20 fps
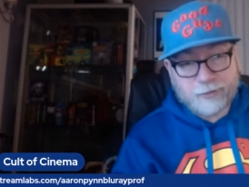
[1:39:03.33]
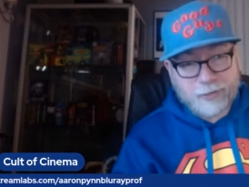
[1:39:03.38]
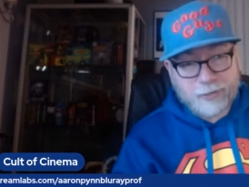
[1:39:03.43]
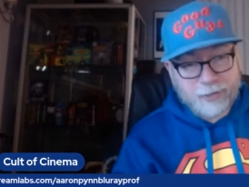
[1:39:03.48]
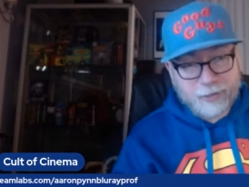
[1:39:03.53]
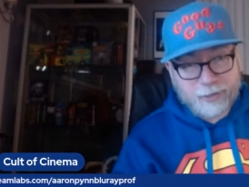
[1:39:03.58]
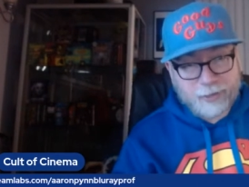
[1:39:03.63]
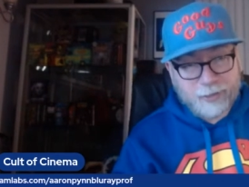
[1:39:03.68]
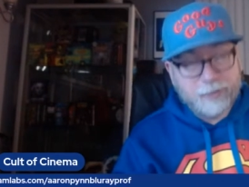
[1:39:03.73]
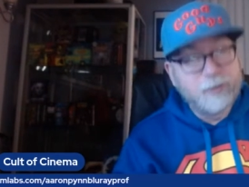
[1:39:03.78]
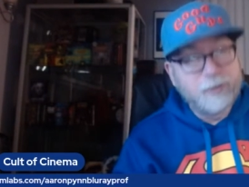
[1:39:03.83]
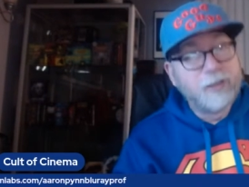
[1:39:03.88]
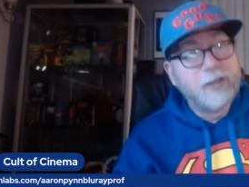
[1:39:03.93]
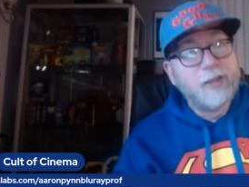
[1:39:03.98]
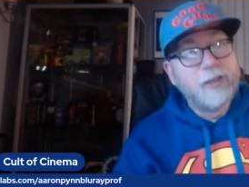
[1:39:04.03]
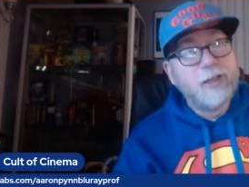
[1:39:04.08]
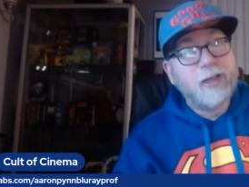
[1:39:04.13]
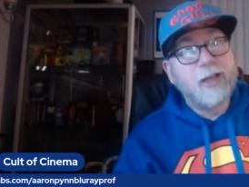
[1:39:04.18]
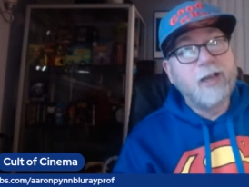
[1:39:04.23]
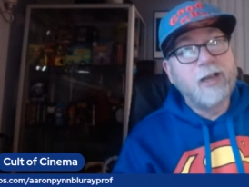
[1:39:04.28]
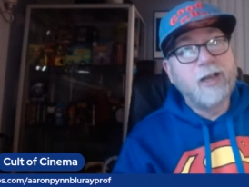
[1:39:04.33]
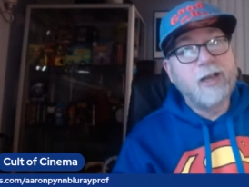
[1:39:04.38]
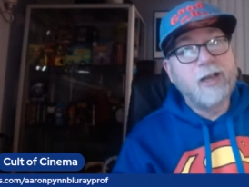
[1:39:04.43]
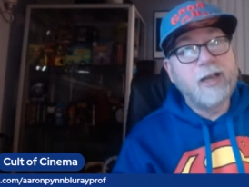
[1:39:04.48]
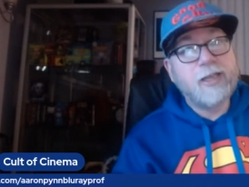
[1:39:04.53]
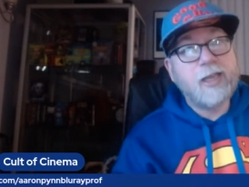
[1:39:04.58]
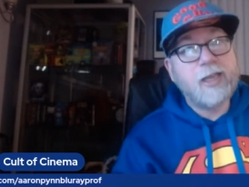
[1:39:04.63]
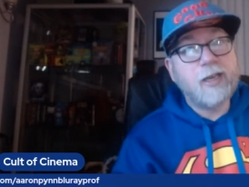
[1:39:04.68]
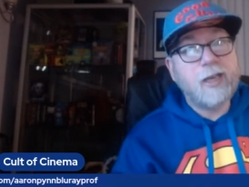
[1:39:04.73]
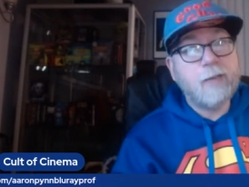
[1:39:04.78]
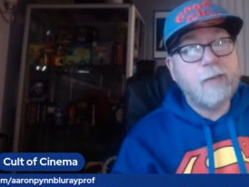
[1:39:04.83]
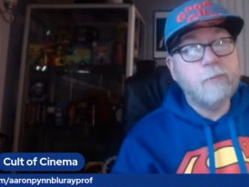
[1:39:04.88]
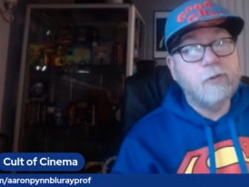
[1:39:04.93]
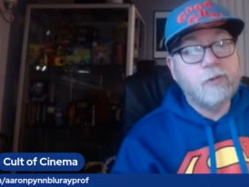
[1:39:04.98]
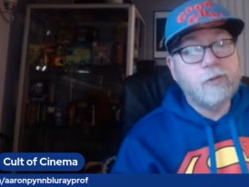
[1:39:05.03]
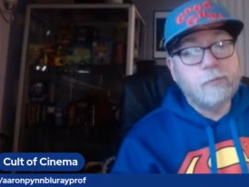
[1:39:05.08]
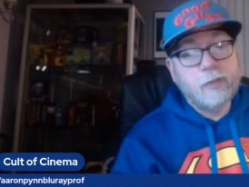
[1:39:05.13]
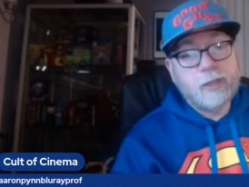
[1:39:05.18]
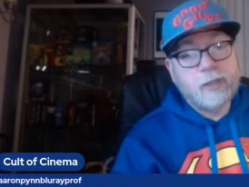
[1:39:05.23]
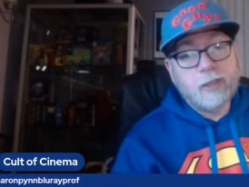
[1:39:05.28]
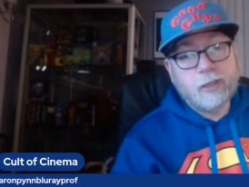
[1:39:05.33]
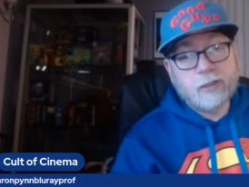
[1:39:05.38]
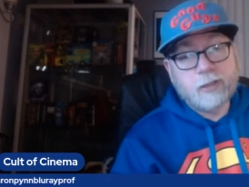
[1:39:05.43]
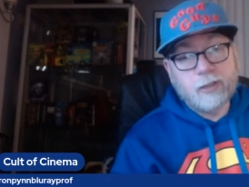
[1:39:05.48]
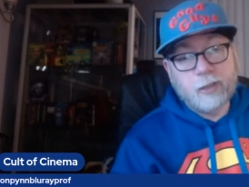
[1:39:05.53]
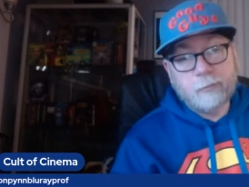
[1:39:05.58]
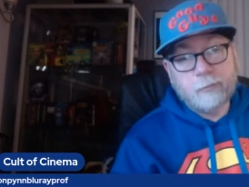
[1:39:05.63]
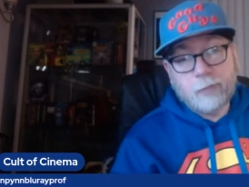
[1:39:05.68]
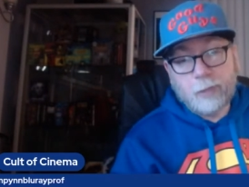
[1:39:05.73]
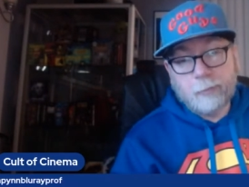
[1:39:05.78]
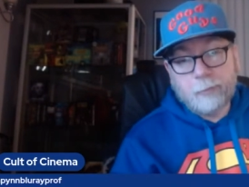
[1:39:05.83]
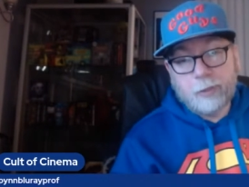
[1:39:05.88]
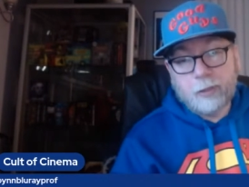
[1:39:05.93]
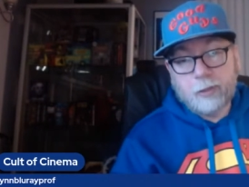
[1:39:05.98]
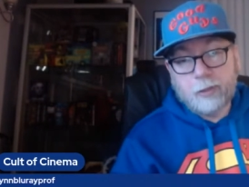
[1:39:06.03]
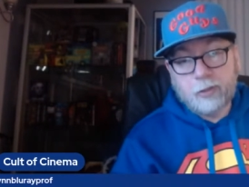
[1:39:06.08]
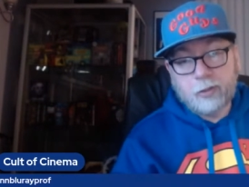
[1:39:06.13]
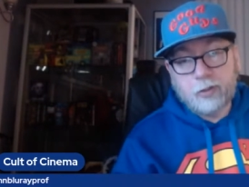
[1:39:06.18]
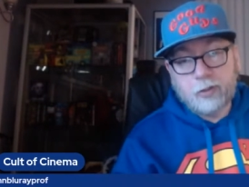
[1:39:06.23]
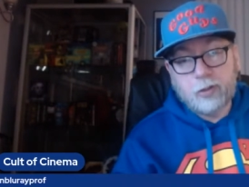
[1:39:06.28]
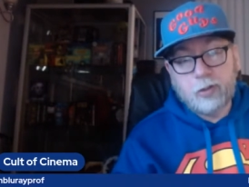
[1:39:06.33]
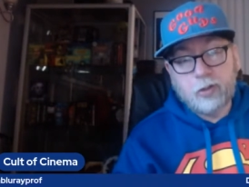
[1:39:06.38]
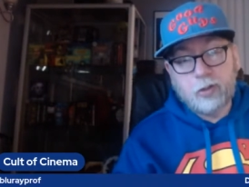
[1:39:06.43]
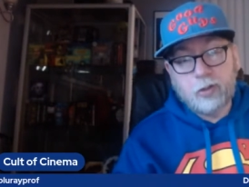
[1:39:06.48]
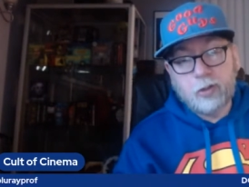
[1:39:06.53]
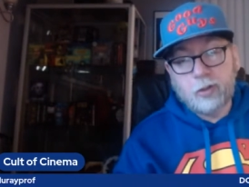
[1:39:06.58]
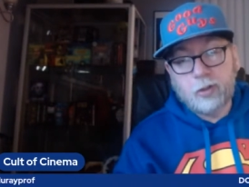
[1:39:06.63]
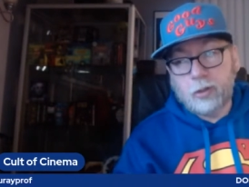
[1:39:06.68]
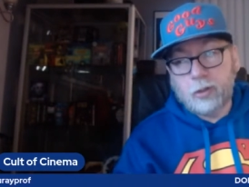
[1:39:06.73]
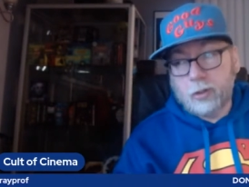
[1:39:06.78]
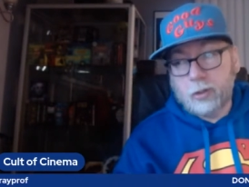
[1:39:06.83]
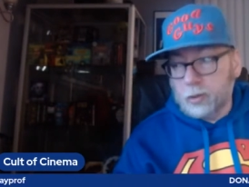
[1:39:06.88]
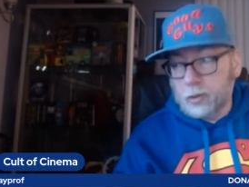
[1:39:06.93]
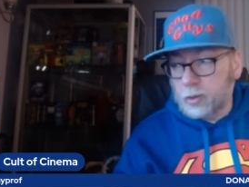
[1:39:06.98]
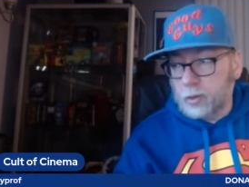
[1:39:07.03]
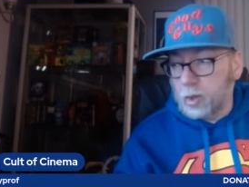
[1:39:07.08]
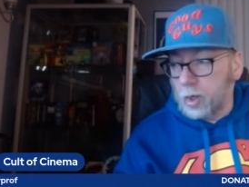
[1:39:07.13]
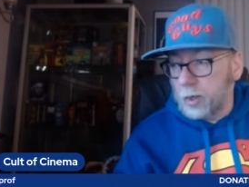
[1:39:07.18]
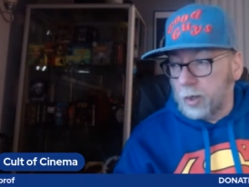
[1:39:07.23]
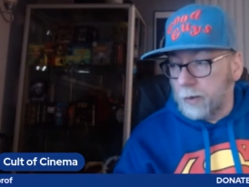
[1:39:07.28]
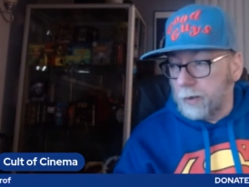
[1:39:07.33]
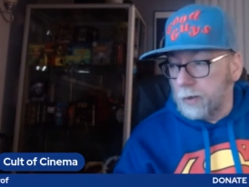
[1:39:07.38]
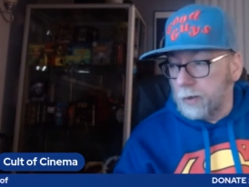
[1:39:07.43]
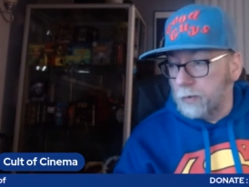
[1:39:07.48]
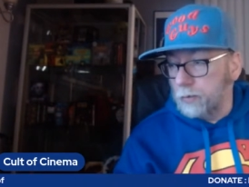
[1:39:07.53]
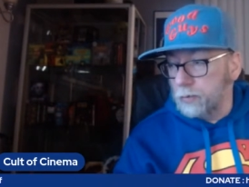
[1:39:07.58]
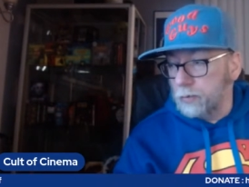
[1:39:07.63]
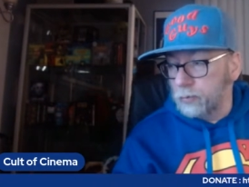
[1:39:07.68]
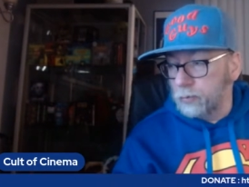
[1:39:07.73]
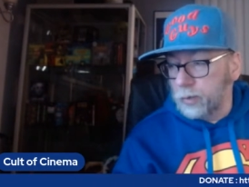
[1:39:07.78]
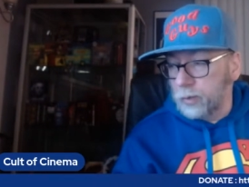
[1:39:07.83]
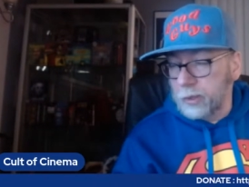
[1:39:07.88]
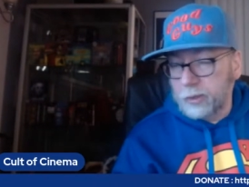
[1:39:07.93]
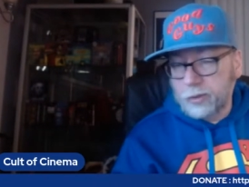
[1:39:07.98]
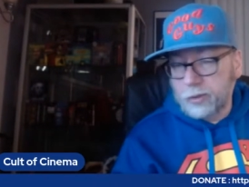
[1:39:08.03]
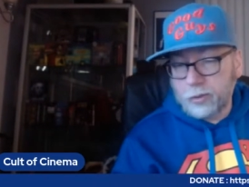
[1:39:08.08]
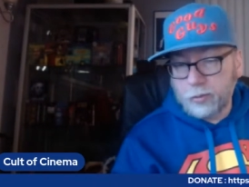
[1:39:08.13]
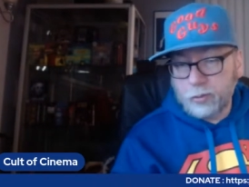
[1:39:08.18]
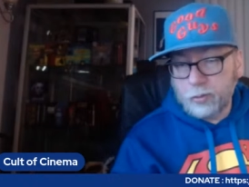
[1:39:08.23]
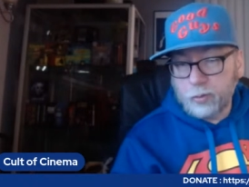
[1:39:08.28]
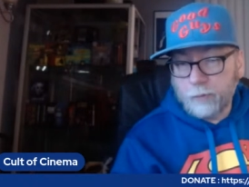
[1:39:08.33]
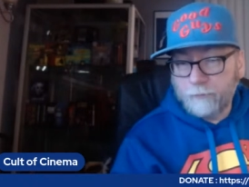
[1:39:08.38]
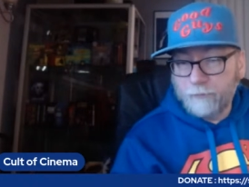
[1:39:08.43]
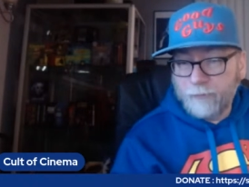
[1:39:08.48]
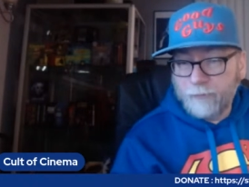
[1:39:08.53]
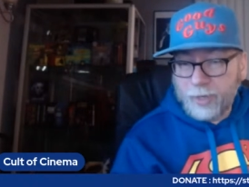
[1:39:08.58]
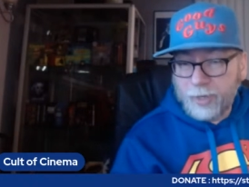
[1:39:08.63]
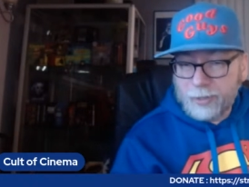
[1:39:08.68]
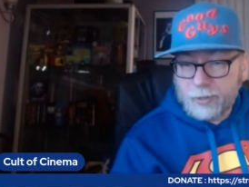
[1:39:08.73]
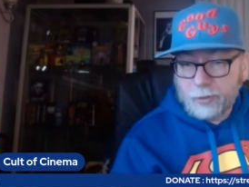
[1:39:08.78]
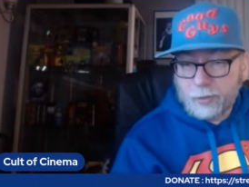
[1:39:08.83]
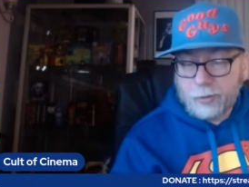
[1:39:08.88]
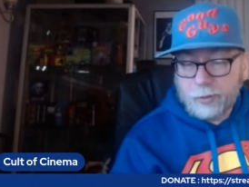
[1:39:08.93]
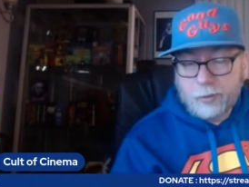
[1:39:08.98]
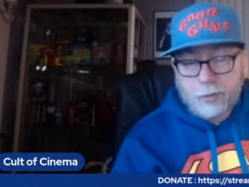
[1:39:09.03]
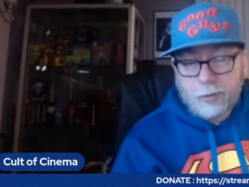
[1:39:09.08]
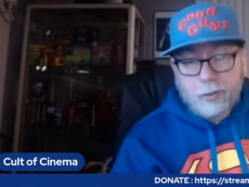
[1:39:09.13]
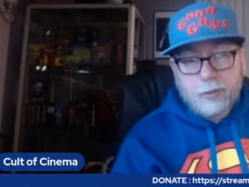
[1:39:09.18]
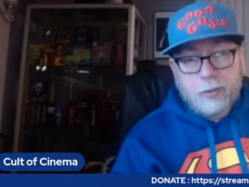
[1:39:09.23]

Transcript: that again. I got a lot of movies in my collection that I'm probably going to return to eventually.